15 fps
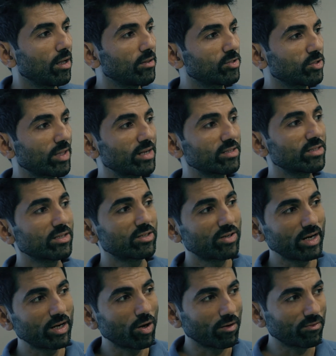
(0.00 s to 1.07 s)
So there is a
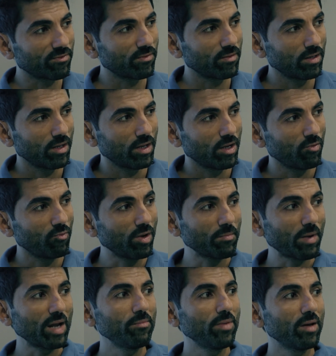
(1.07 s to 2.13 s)
trade-off. We
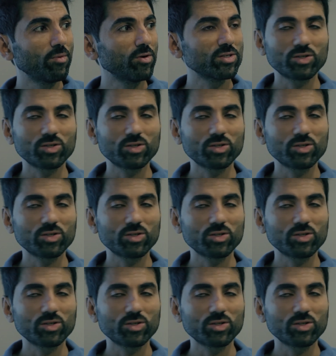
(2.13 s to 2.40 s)
might be able